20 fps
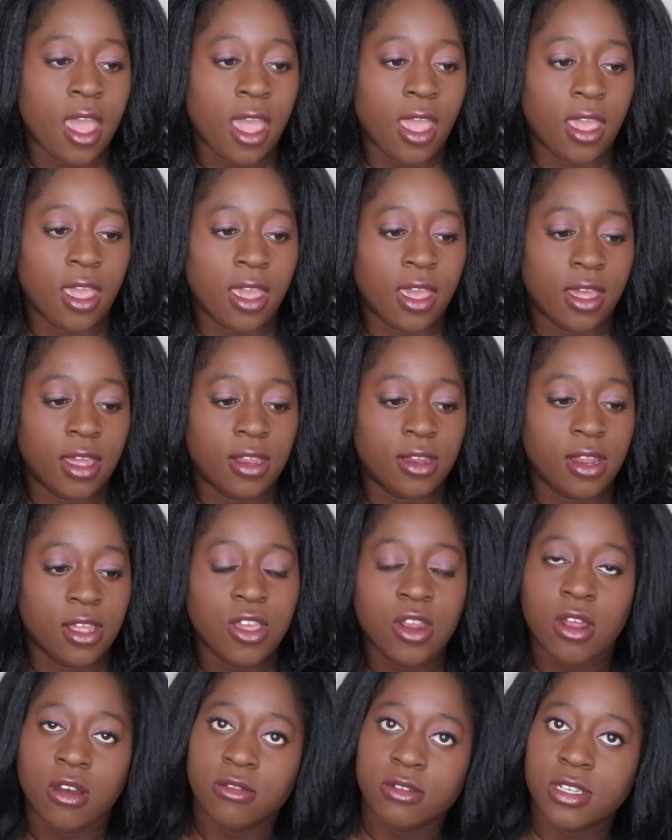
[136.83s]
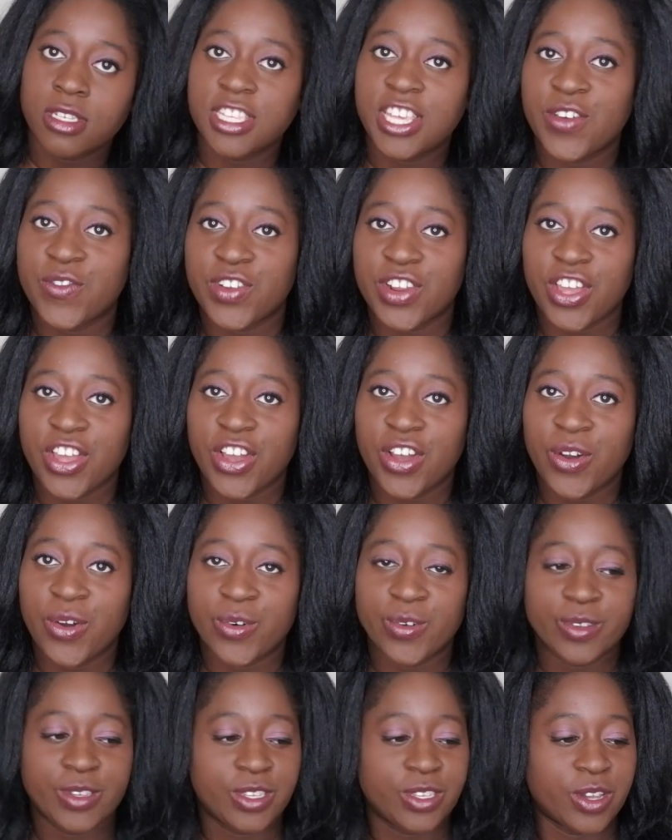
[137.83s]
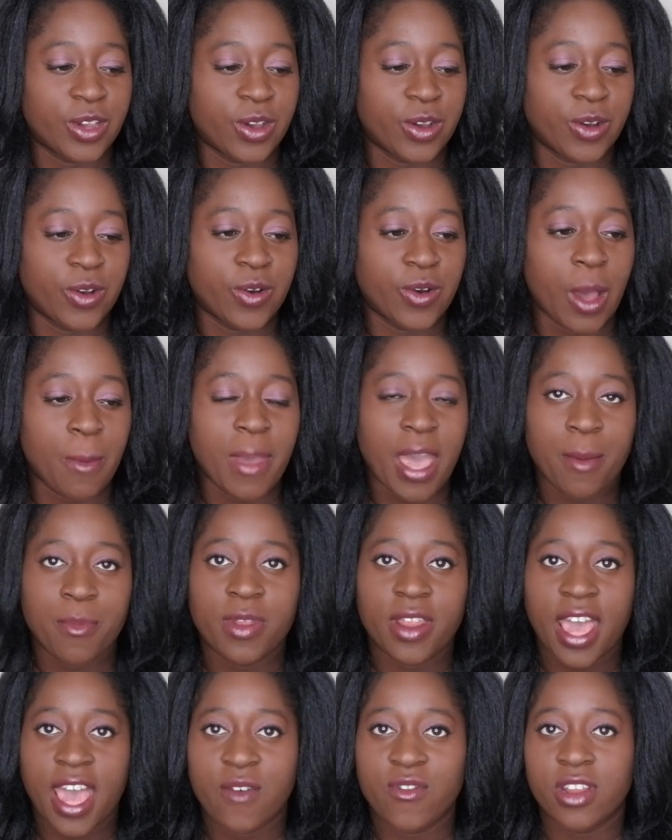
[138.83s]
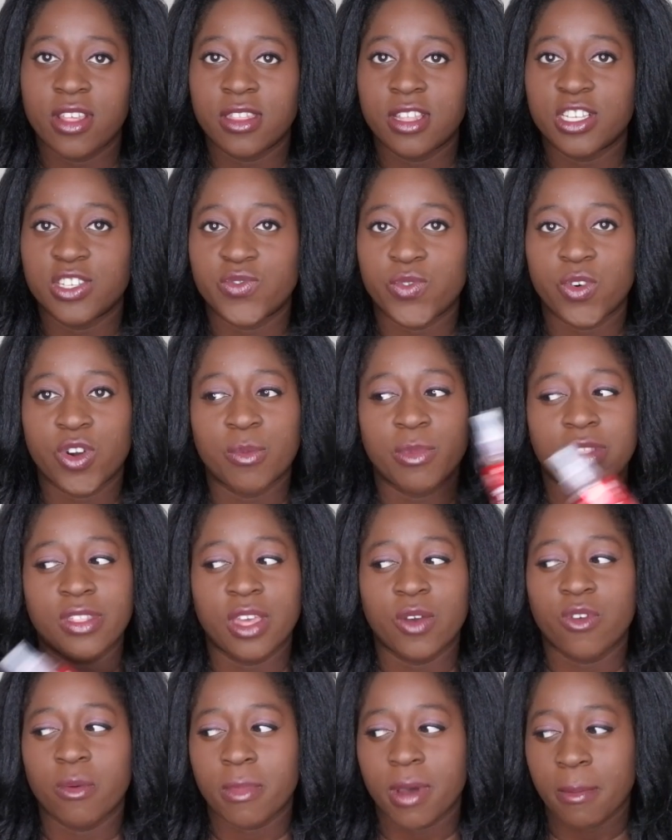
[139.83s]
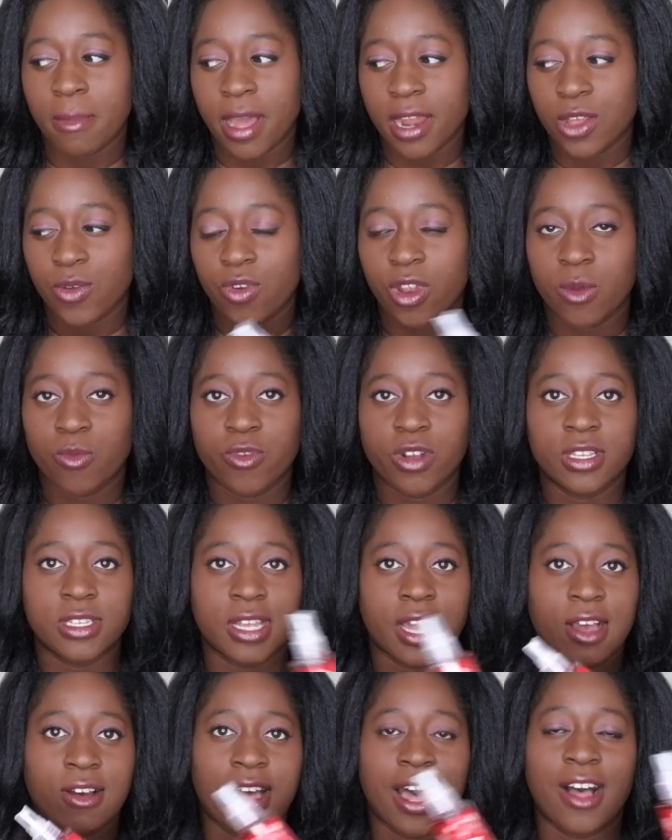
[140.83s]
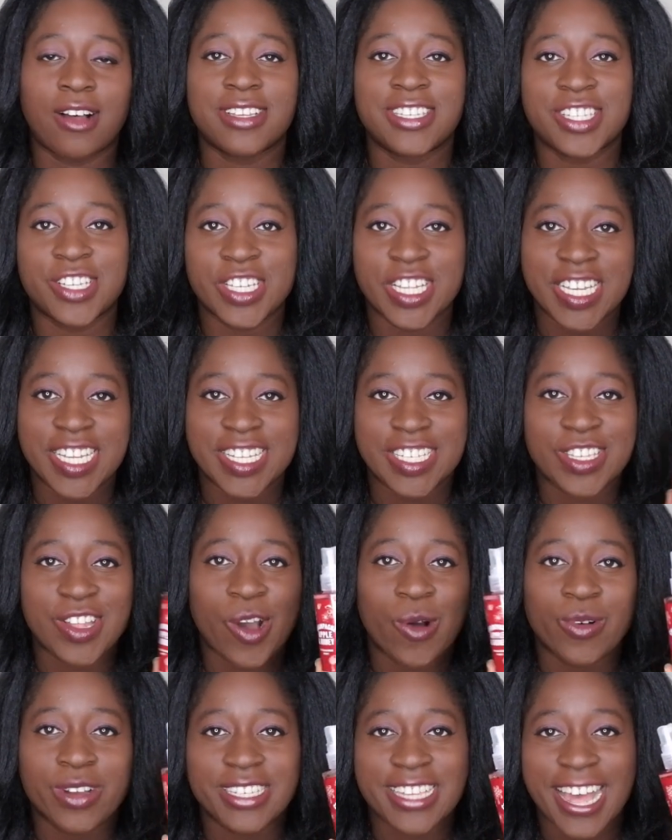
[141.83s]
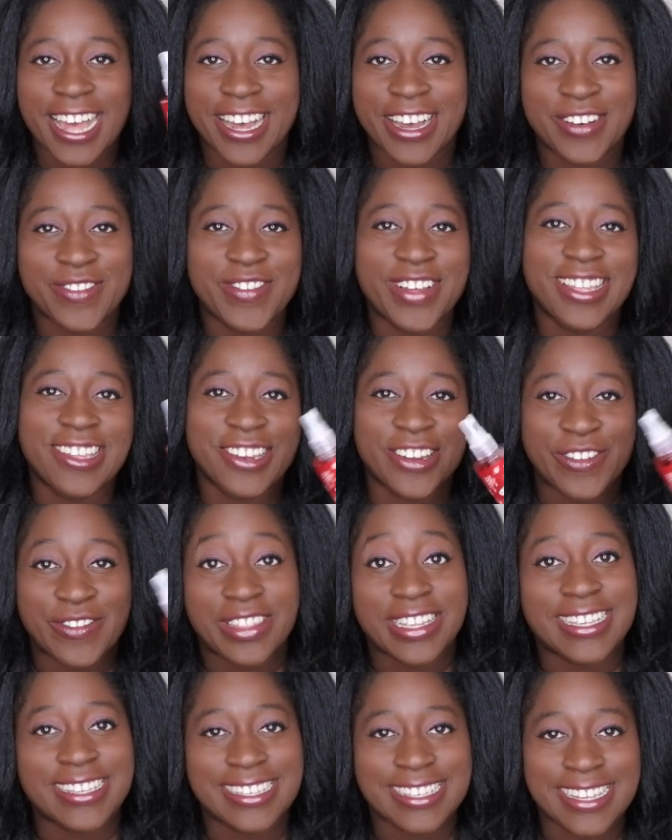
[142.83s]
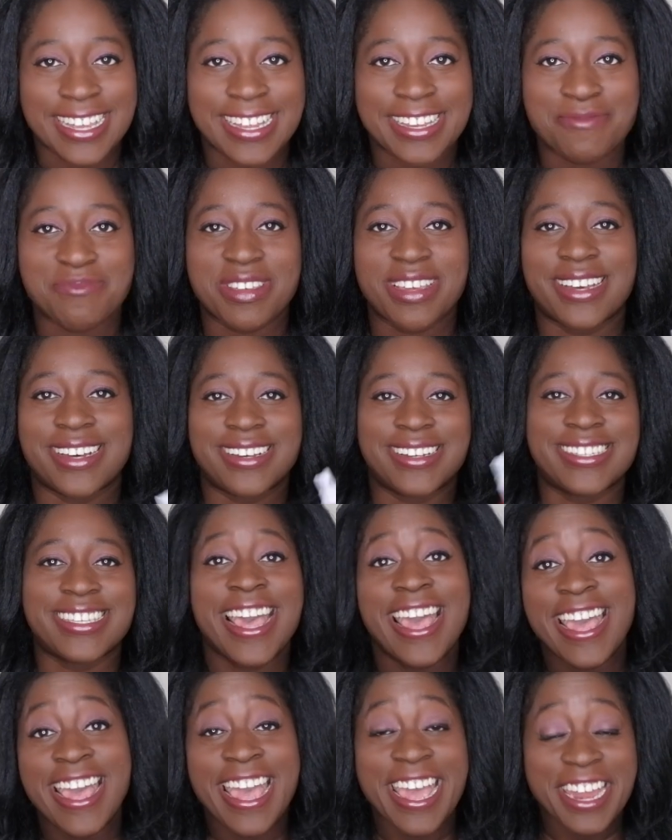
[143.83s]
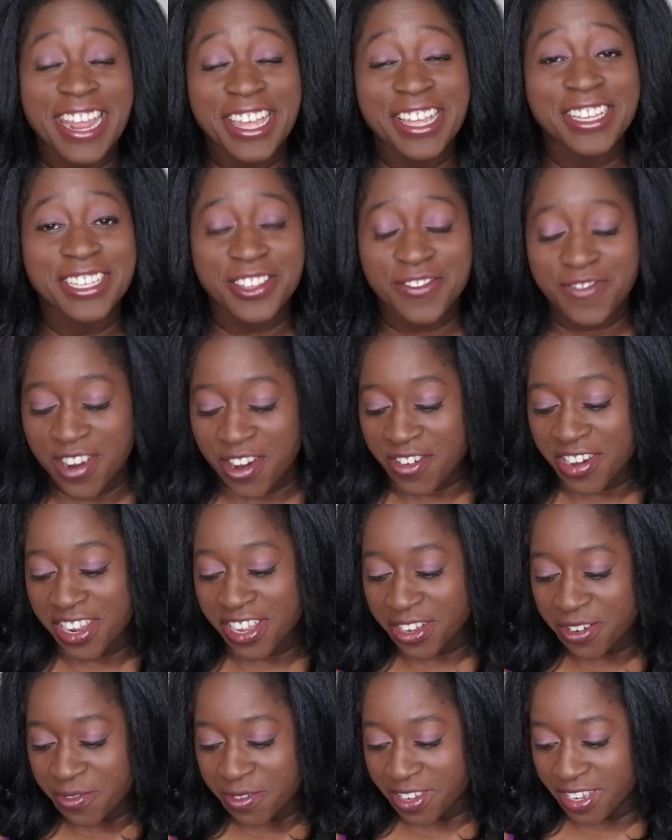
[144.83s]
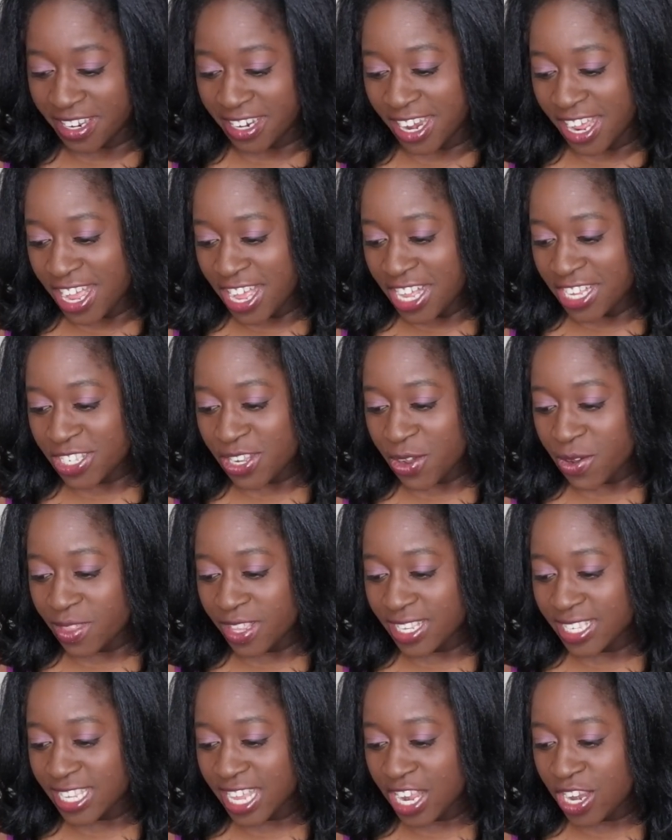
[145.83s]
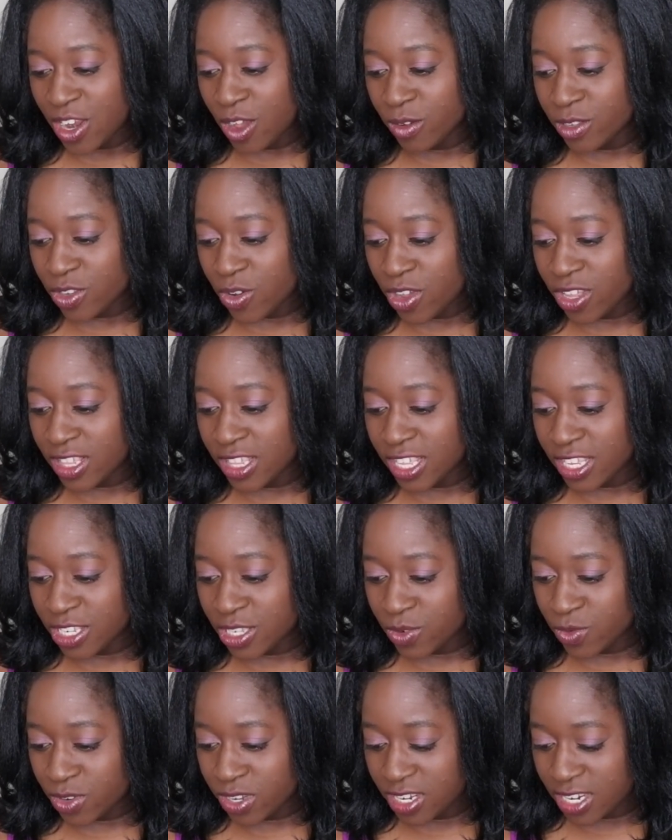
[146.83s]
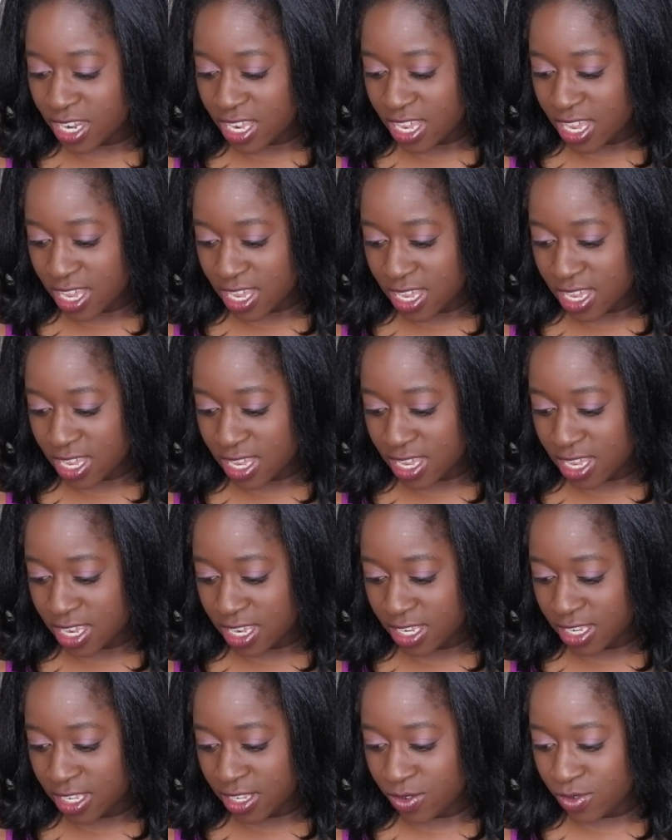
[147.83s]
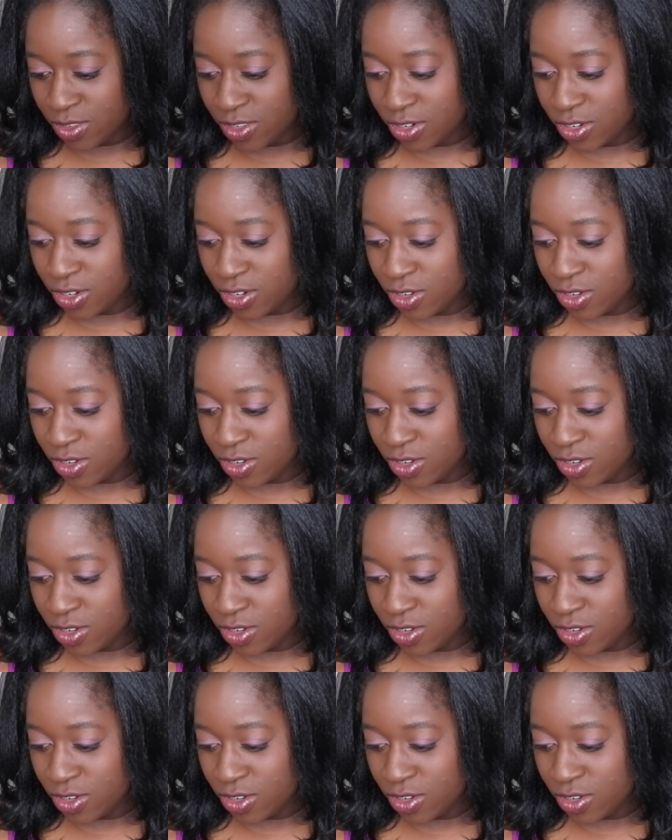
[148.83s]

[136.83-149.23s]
and you know just give it a go so i'm happy to have it in this form and then when my body cream runs out i'll still at least always have you know this scent because it is a very good one so the scent notes on this one is doo -doo